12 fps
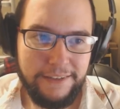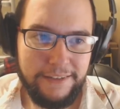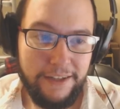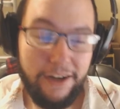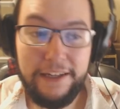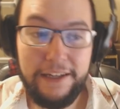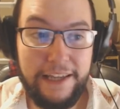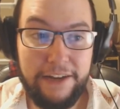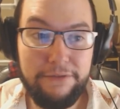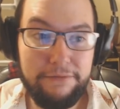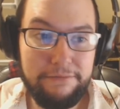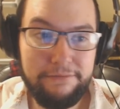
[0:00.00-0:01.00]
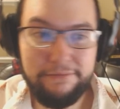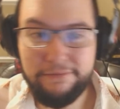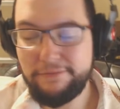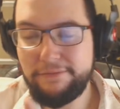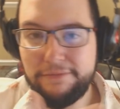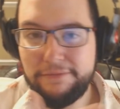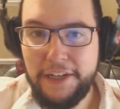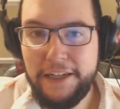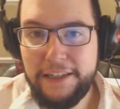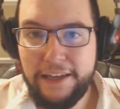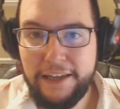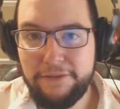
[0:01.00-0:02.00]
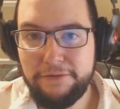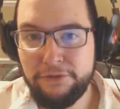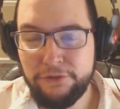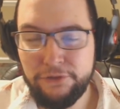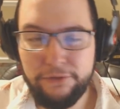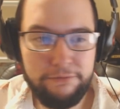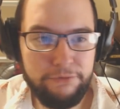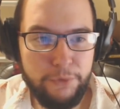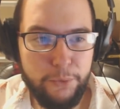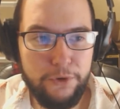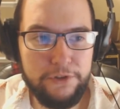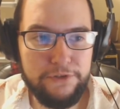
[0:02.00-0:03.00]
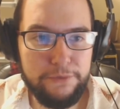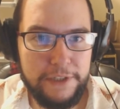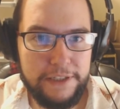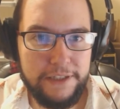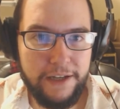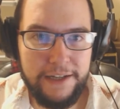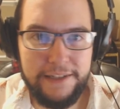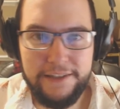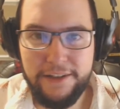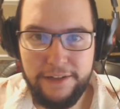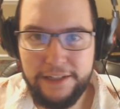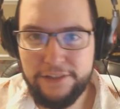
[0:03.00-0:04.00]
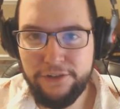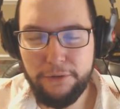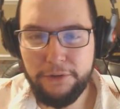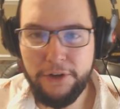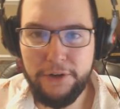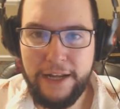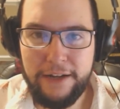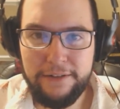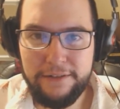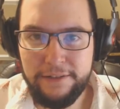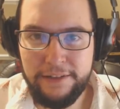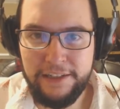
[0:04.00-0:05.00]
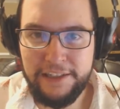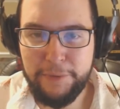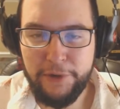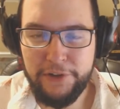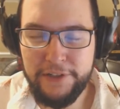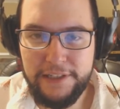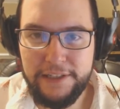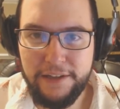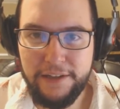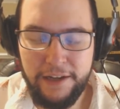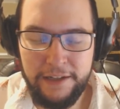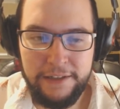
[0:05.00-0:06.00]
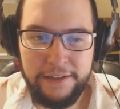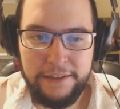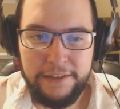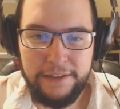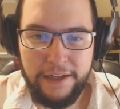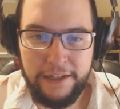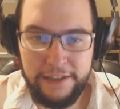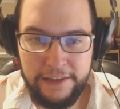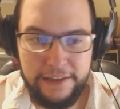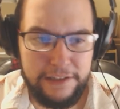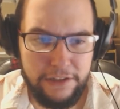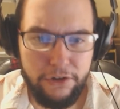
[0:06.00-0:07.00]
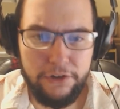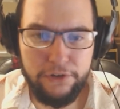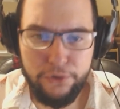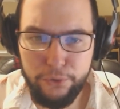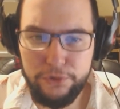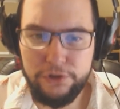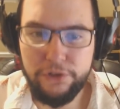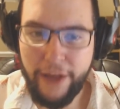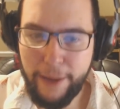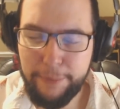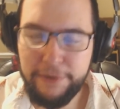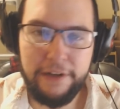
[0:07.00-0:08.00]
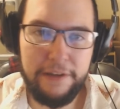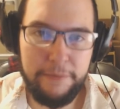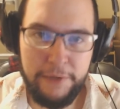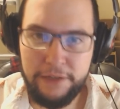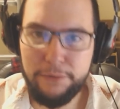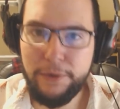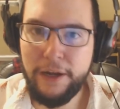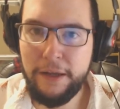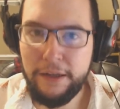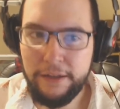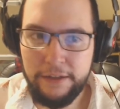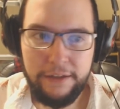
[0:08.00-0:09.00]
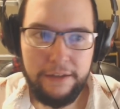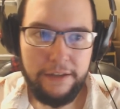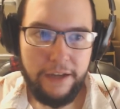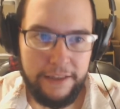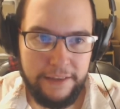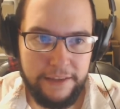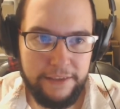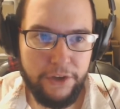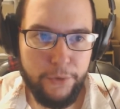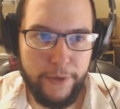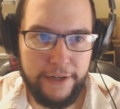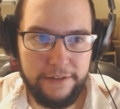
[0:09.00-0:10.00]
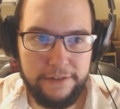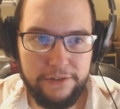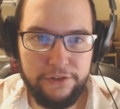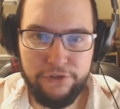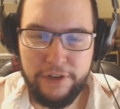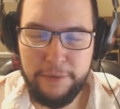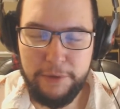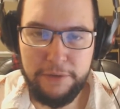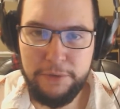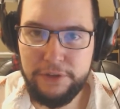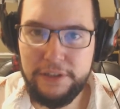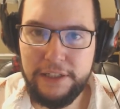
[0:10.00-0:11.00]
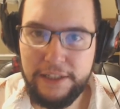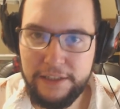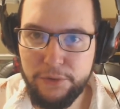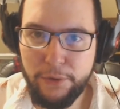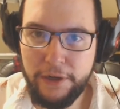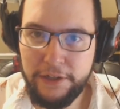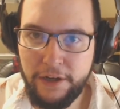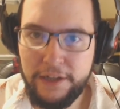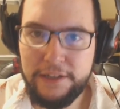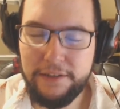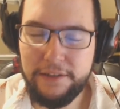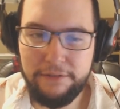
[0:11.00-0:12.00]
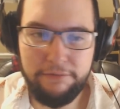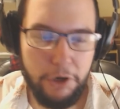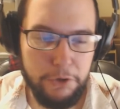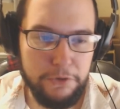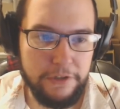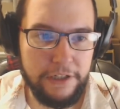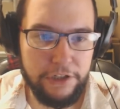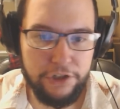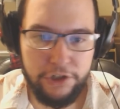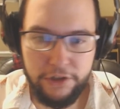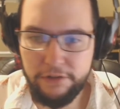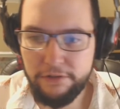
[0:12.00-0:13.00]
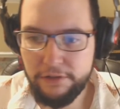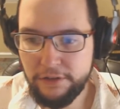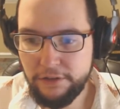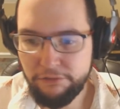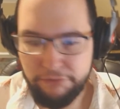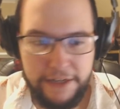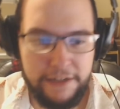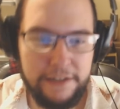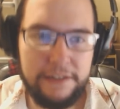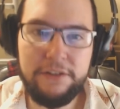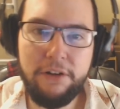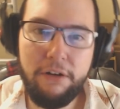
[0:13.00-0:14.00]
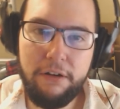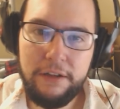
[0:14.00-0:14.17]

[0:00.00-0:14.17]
I can get rewards from this guy, so let's not go down to experience this guy. And I think there's a lot of cool stuff happening at the minute where I think the Gwent streamer community is quite nice at hosting each other, and the Reddit has got,